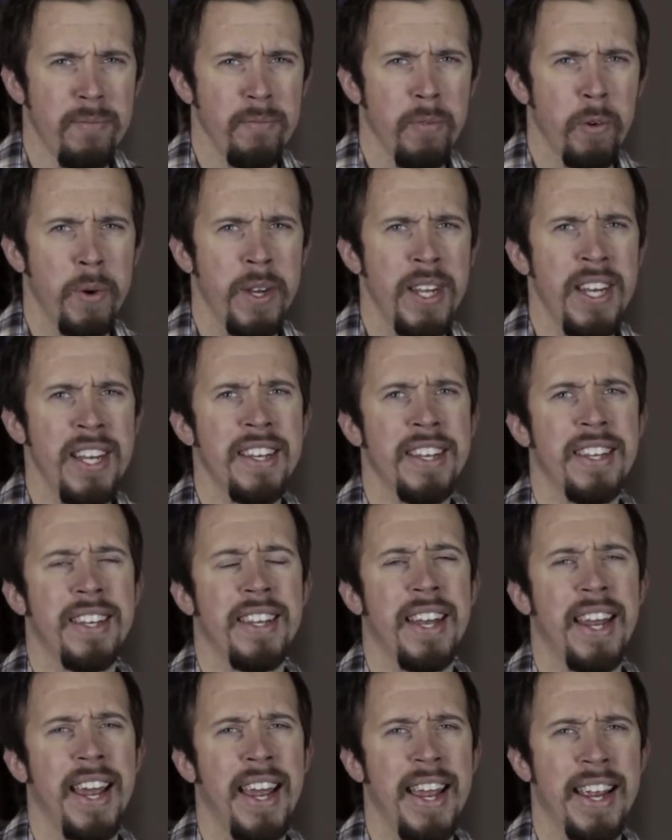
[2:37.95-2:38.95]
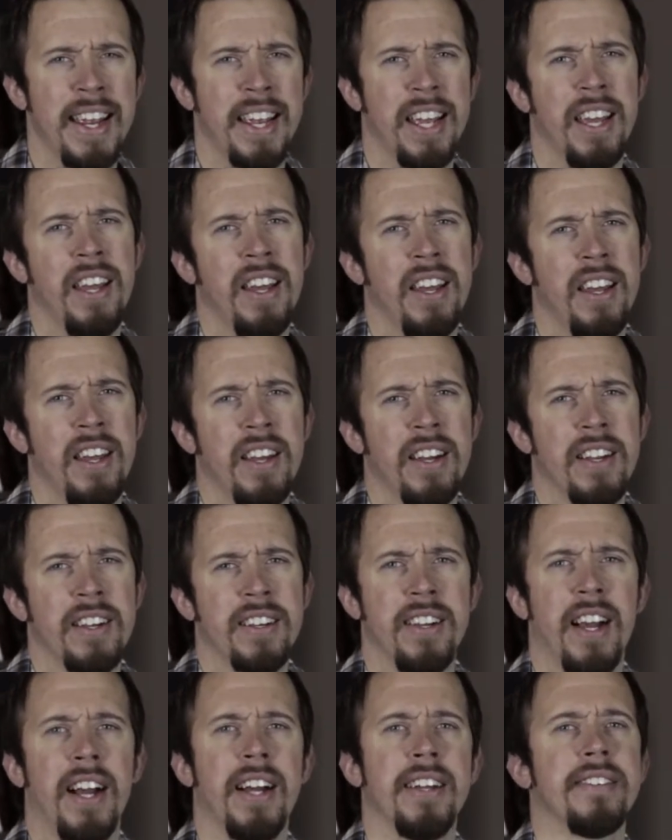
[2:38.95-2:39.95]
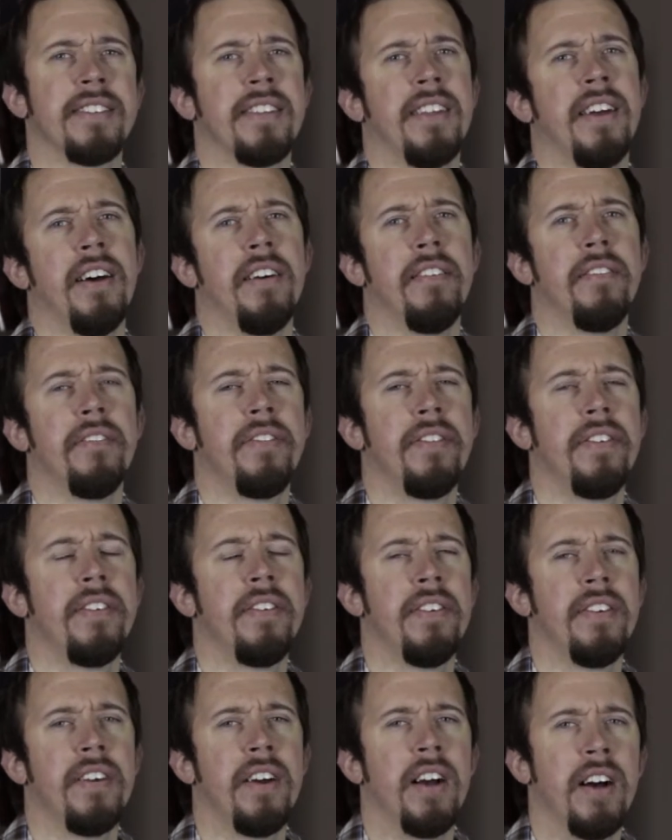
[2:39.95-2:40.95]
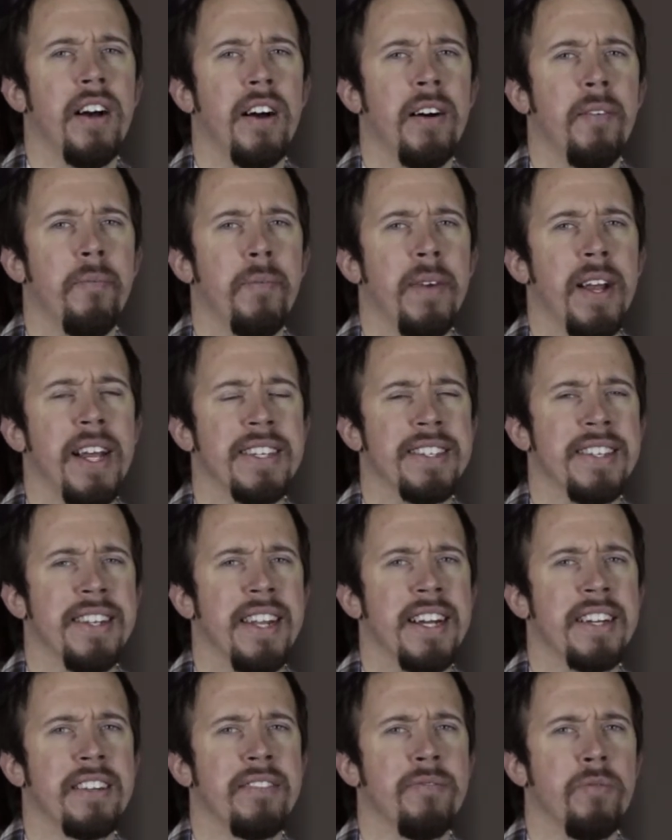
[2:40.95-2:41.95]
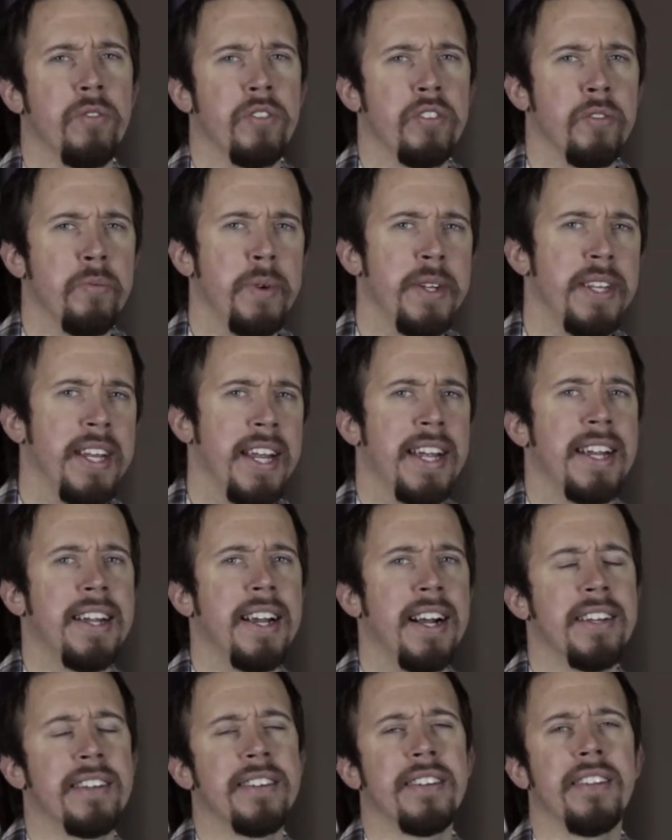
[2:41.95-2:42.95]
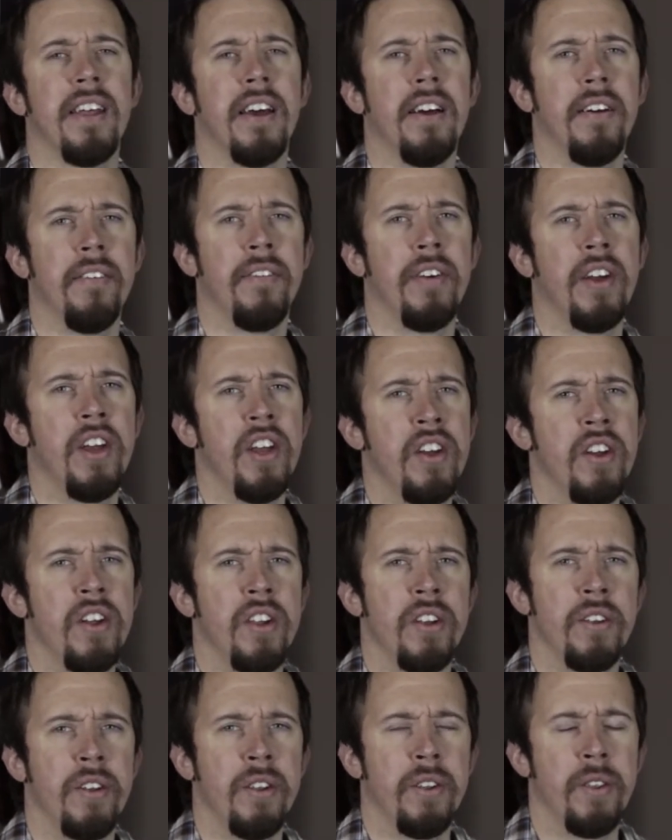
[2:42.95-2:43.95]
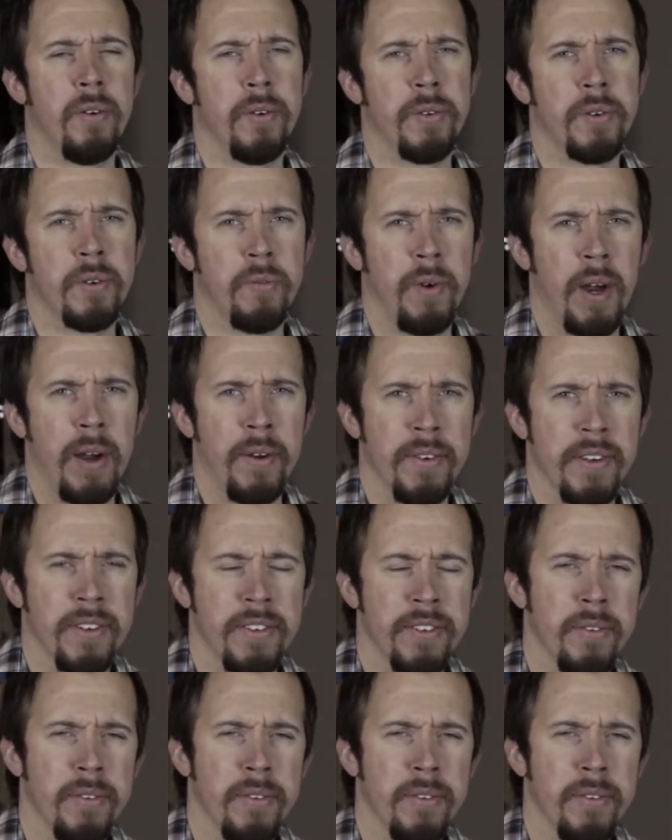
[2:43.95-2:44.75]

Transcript: But we need to take God's love as an act of worship. We take God's love to those around us.